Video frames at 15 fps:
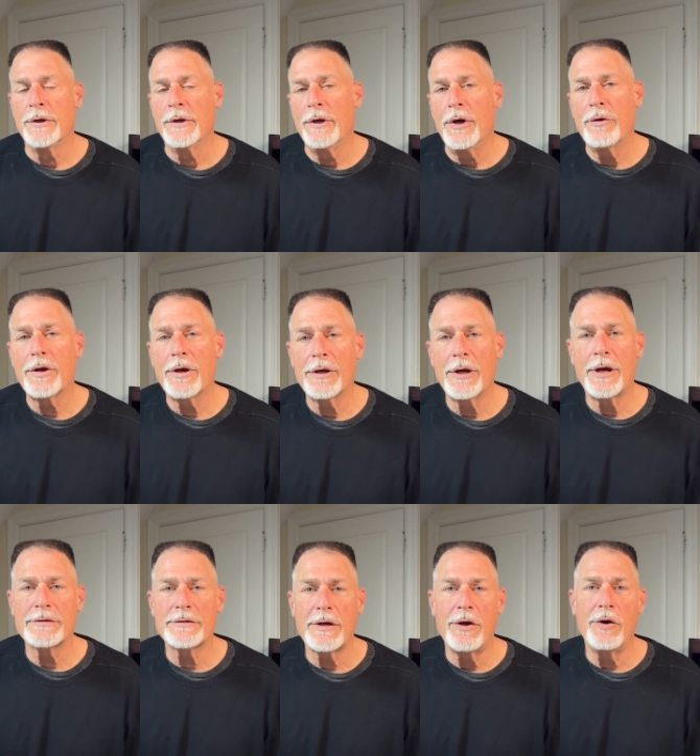Okay,
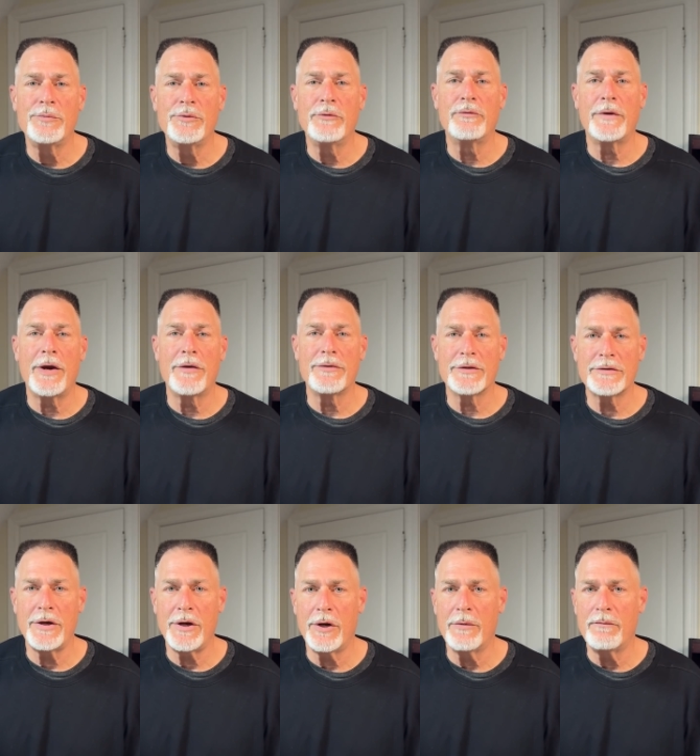guys, I hope you found this
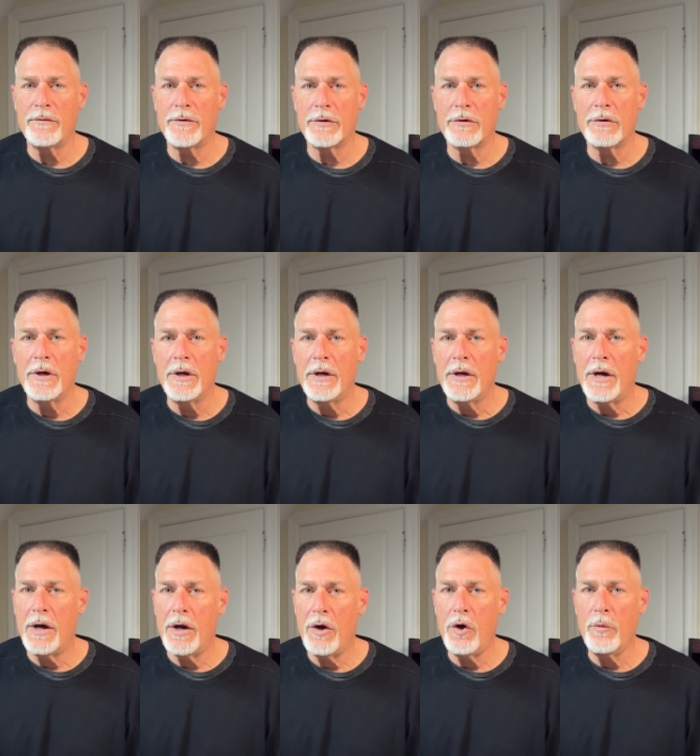helpful.
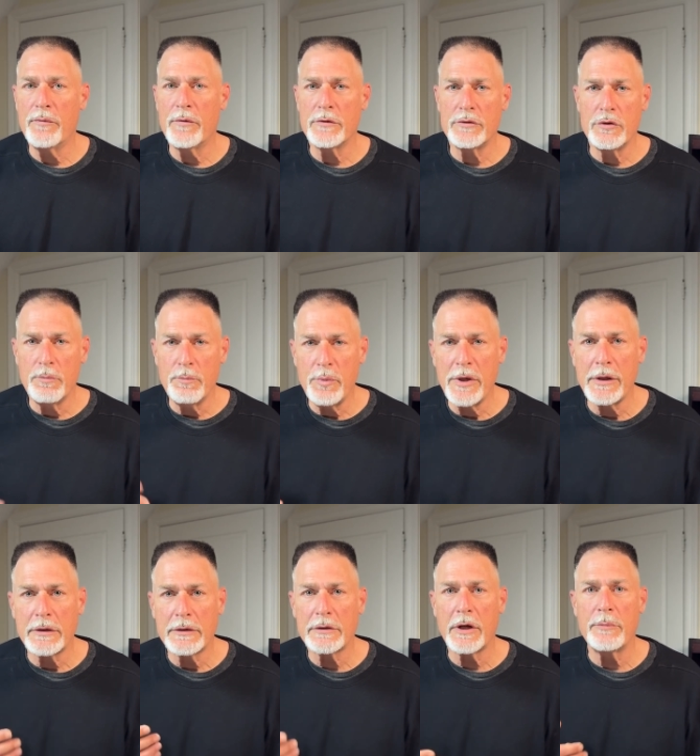I hope that you
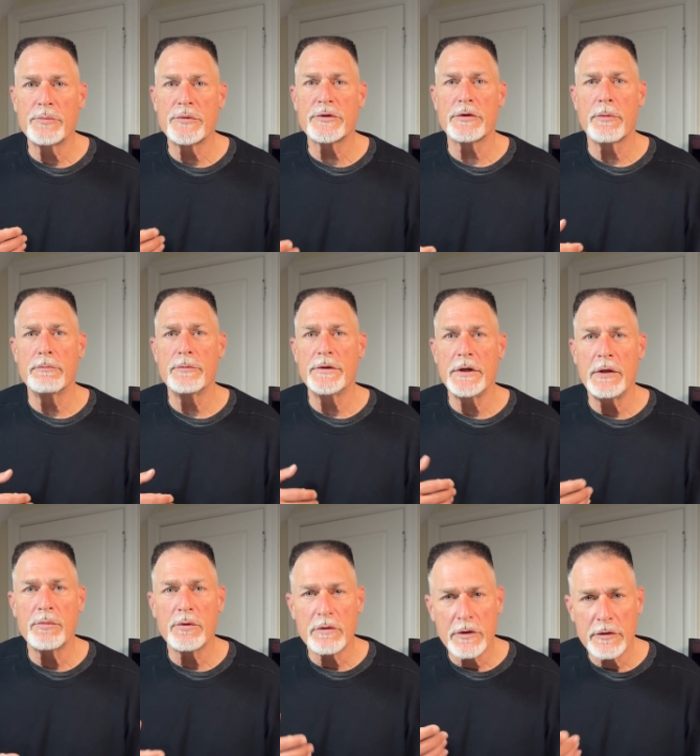picked up some
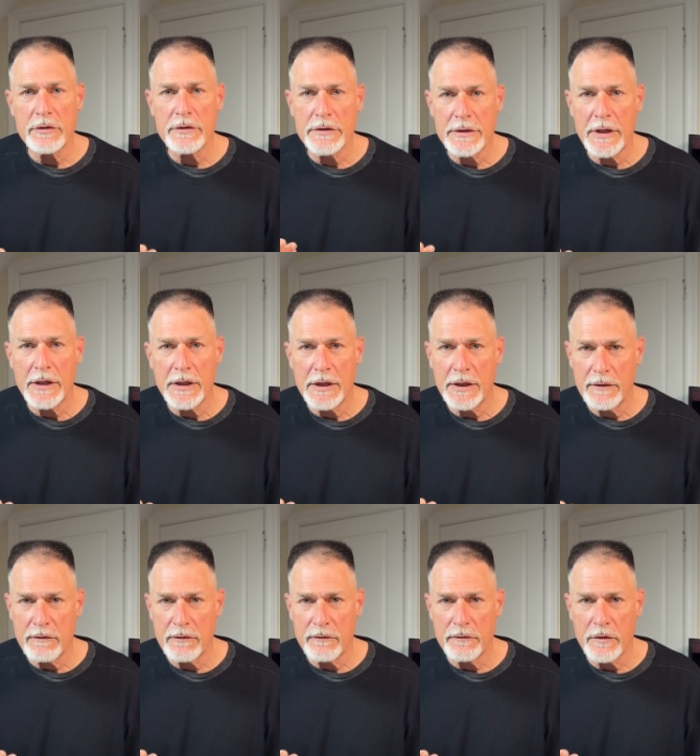deeper understanding of
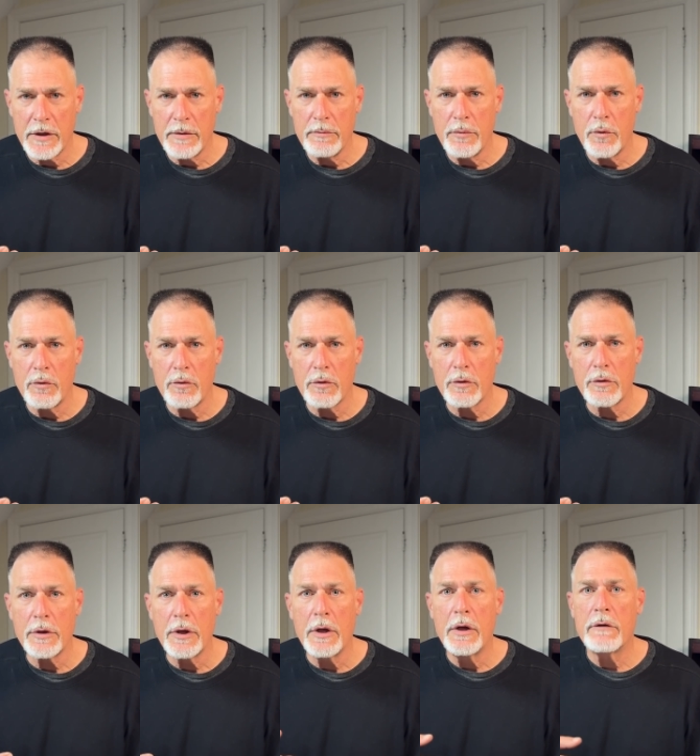the
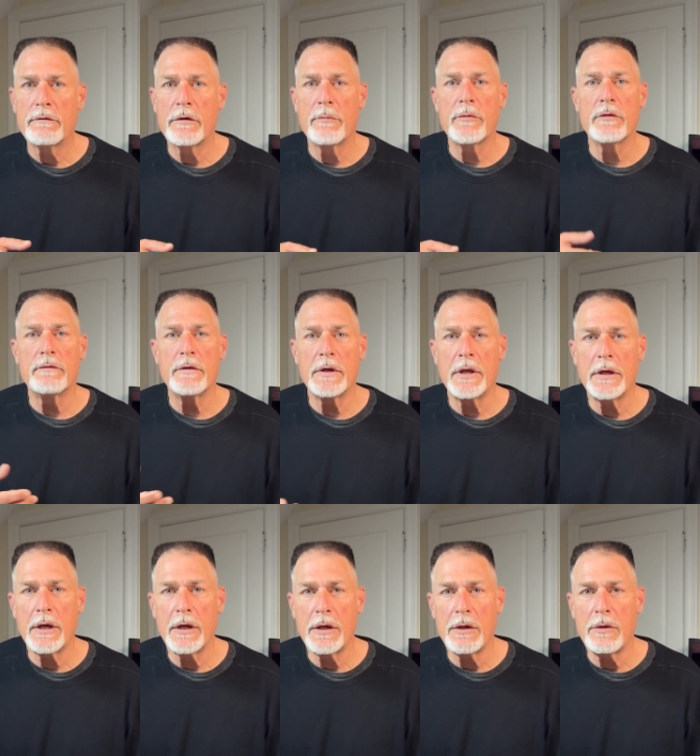fretboard from the
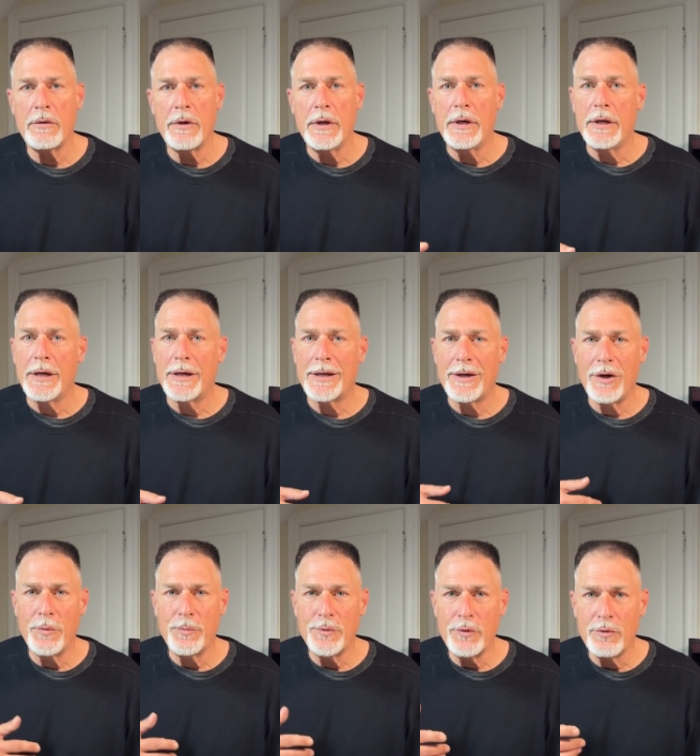video, and I
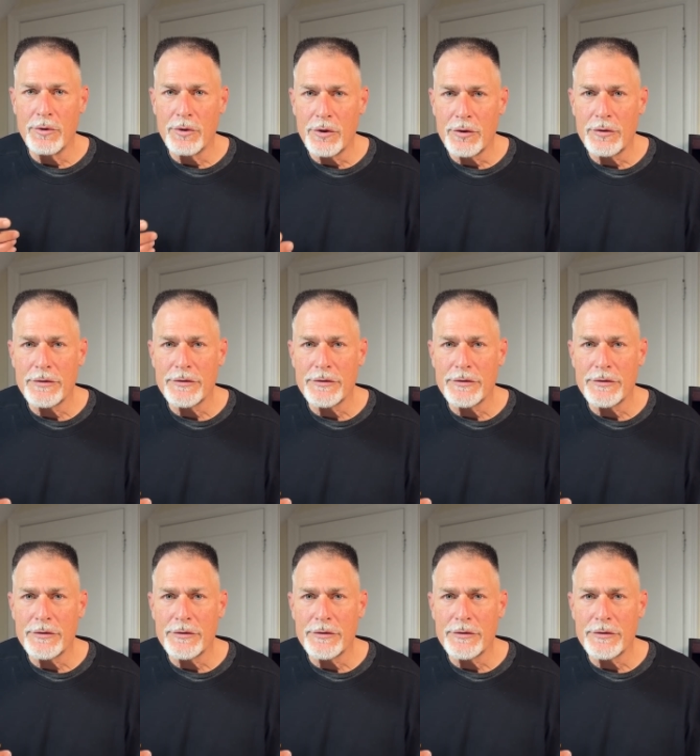hope you learned